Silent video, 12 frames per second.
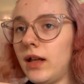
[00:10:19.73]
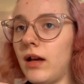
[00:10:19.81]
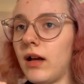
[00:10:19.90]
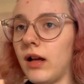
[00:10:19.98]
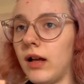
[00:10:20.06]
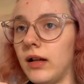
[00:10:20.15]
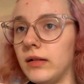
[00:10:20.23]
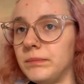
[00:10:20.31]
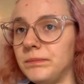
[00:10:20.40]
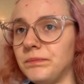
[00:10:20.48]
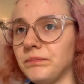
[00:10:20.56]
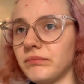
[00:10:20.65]

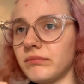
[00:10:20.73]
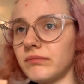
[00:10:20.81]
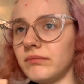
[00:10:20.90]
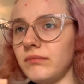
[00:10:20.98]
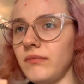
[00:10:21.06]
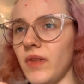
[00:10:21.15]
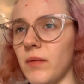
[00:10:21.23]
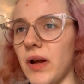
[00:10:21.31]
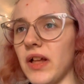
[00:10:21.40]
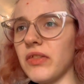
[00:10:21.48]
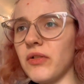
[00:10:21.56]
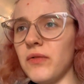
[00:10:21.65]
Um, my
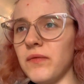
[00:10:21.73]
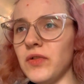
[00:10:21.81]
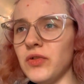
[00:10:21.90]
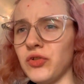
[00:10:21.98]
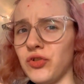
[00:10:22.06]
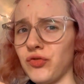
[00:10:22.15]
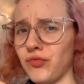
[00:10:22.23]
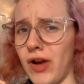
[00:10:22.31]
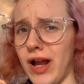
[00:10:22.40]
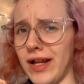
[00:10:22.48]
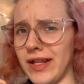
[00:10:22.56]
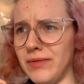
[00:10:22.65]
throat feels
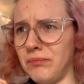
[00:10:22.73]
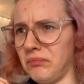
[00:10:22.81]
dry